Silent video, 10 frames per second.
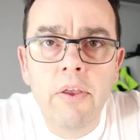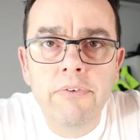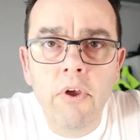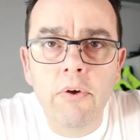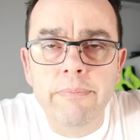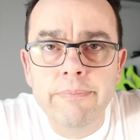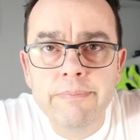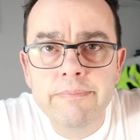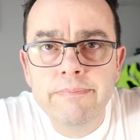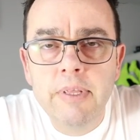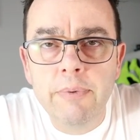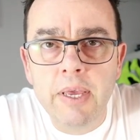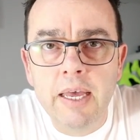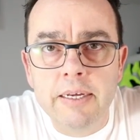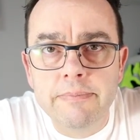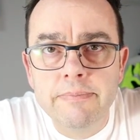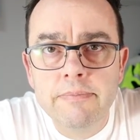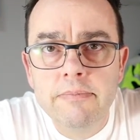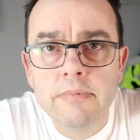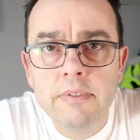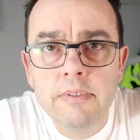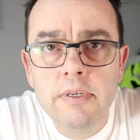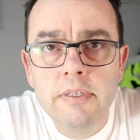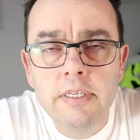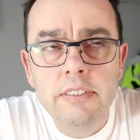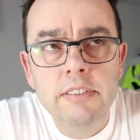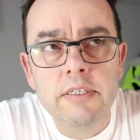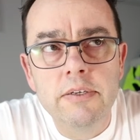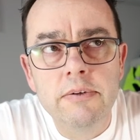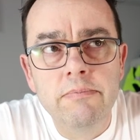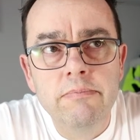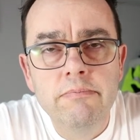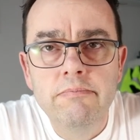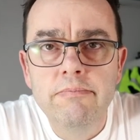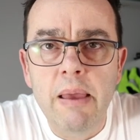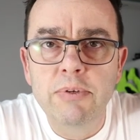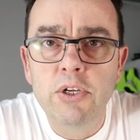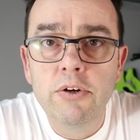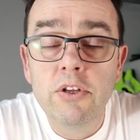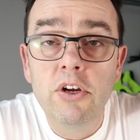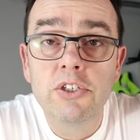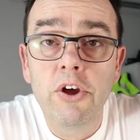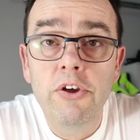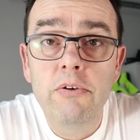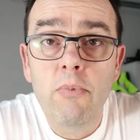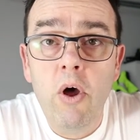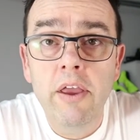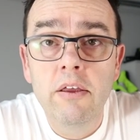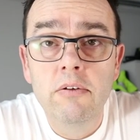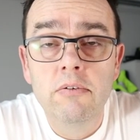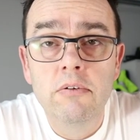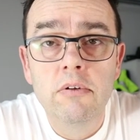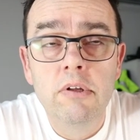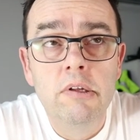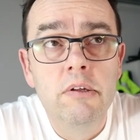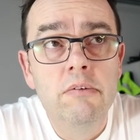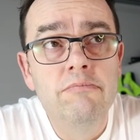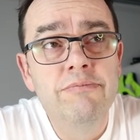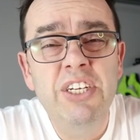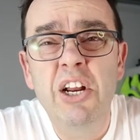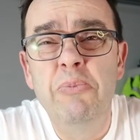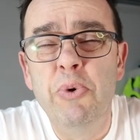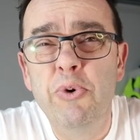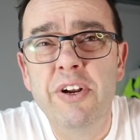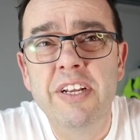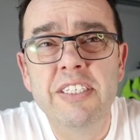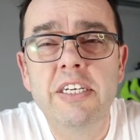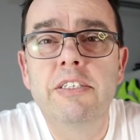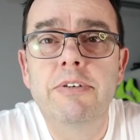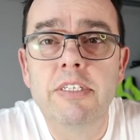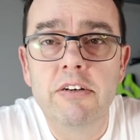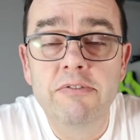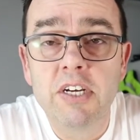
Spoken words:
So, here we are. This is the episode that I show you my shadow board and accessories that I've